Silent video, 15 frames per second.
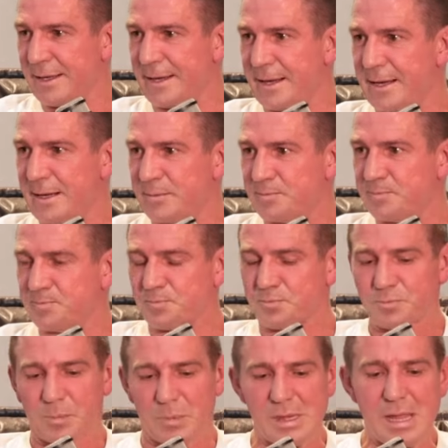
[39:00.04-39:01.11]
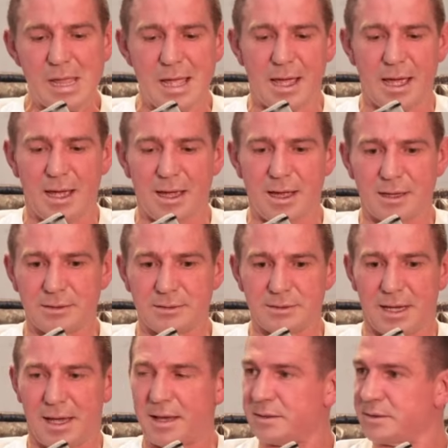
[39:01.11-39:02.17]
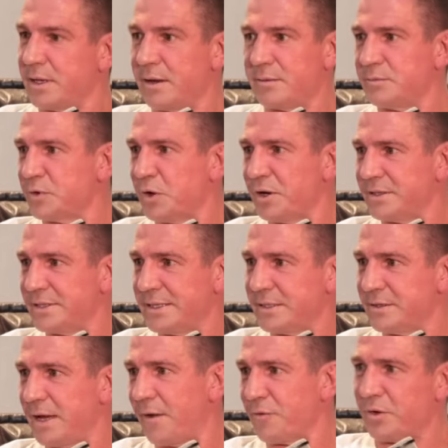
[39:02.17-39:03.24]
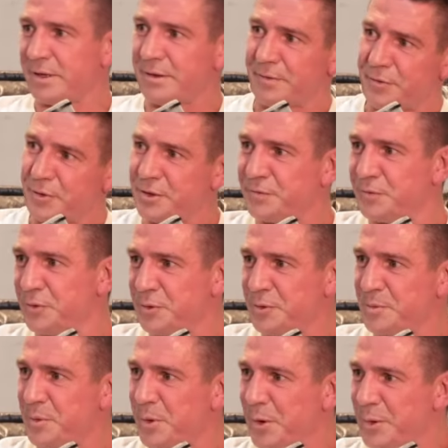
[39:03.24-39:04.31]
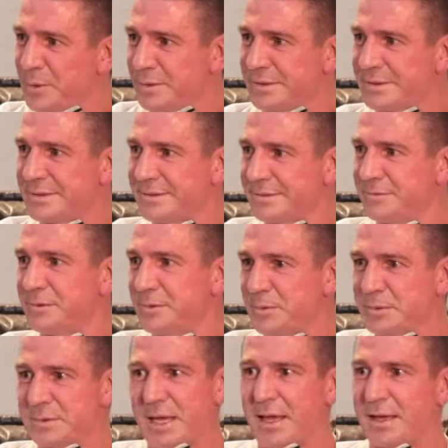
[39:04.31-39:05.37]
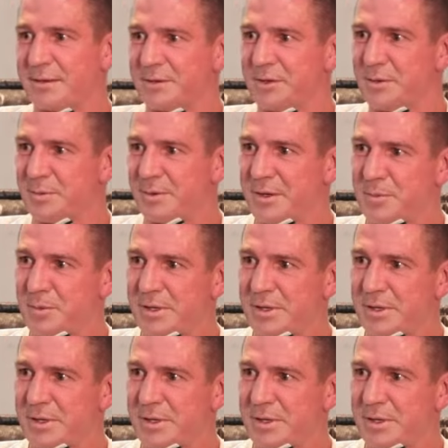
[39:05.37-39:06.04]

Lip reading: So I got addicted after I hit the first few good balls. It was got a